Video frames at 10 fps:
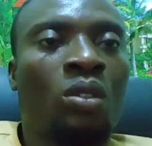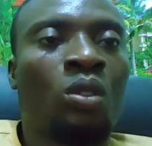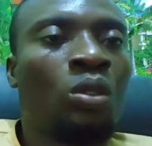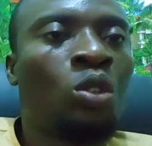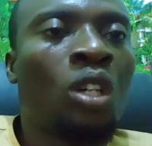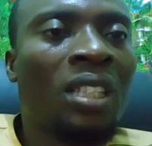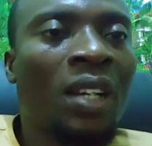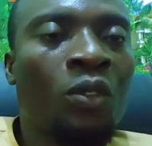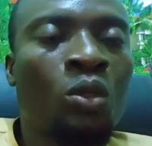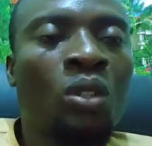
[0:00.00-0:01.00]
So you just
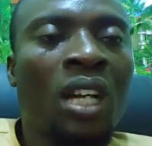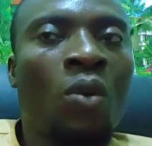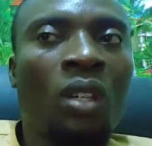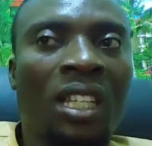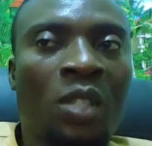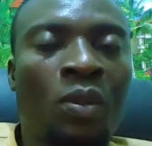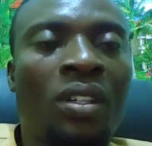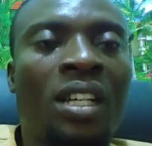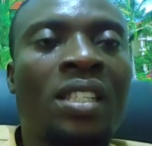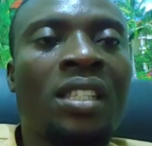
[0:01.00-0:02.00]
have to look at work
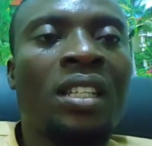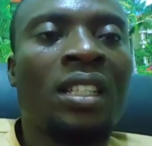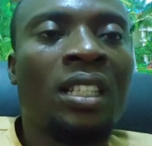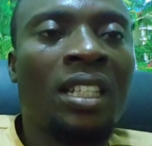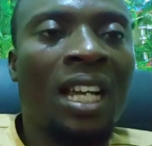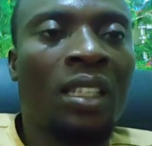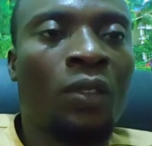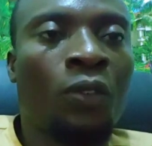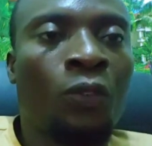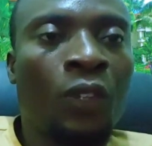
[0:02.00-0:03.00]
experience that
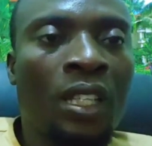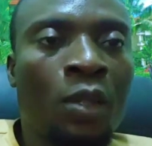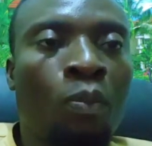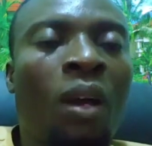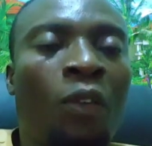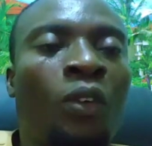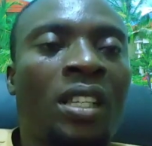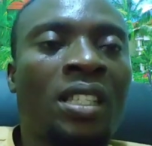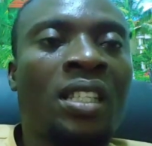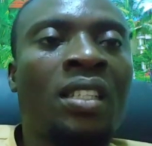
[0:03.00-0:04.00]
fits
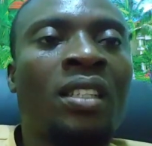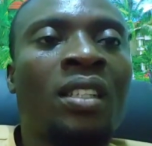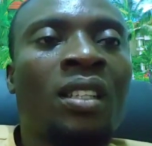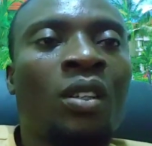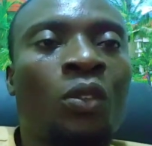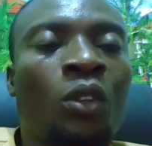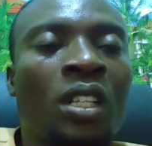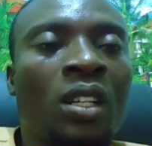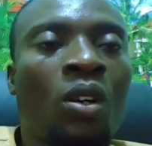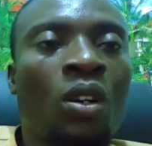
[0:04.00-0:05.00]
perfectly for
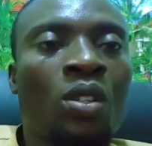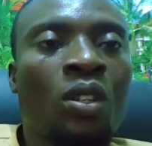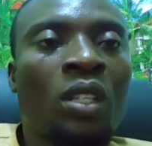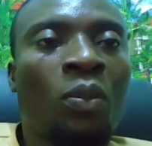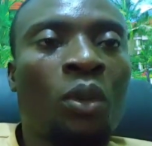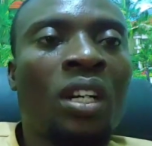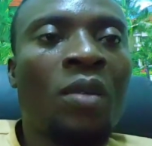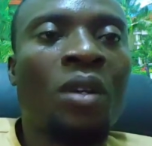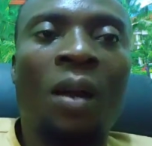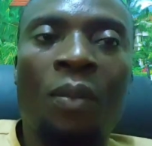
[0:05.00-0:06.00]
the course or the
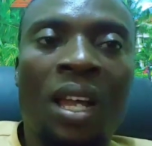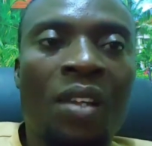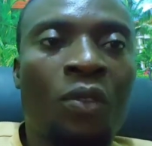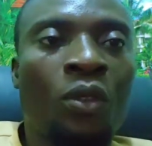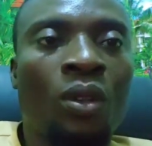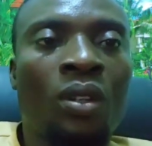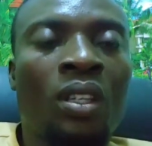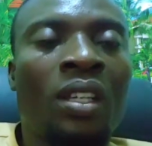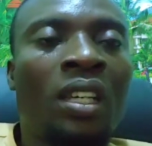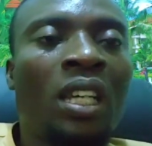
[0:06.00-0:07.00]
program you're applying for.
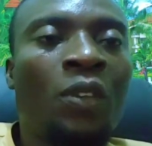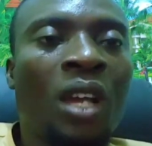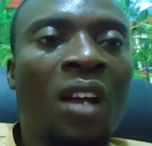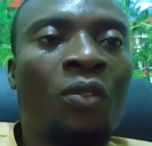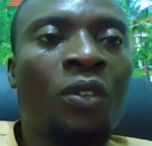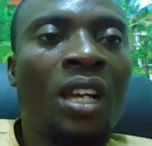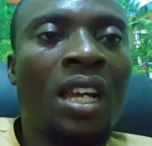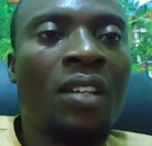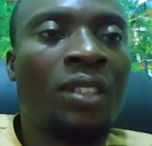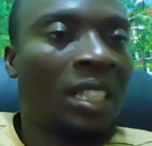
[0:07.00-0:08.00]
If you have
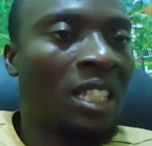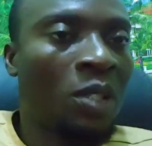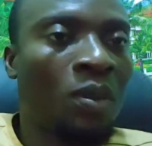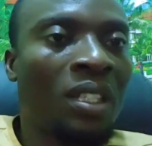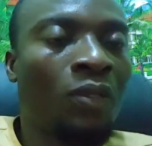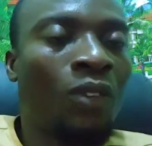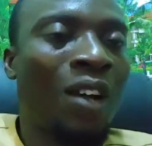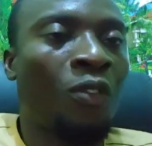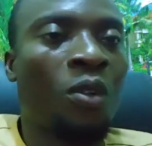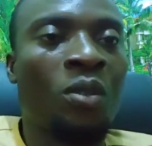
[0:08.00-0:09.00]
a research experience
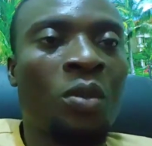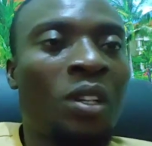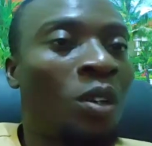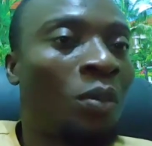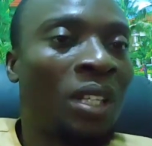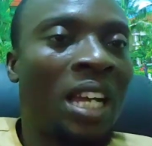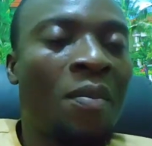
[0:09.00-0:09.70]
far from you may not bother.